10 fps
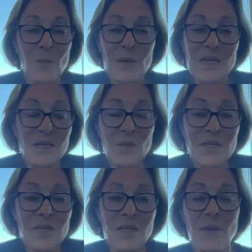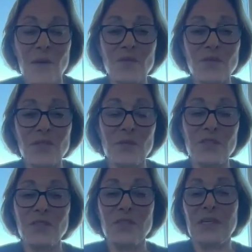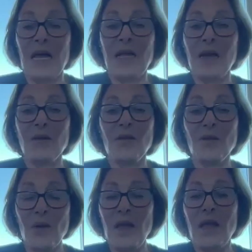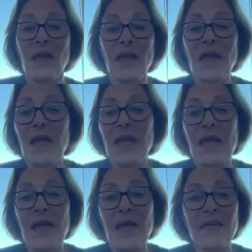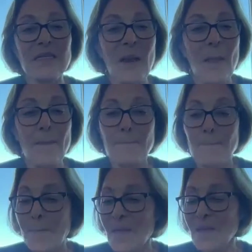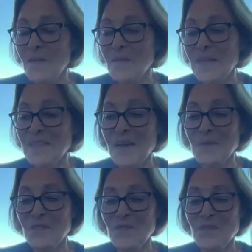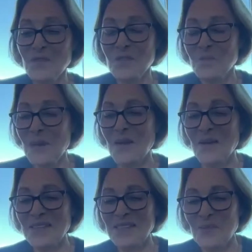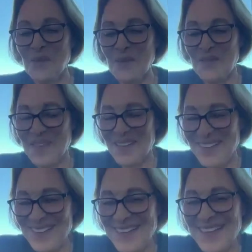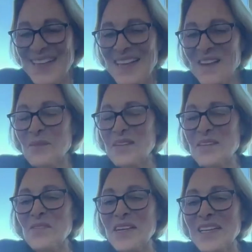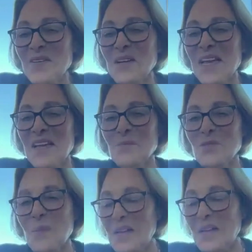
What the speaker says: We didn't know anything about music. We just got out of the way. And like Thomas View's parents with the video games,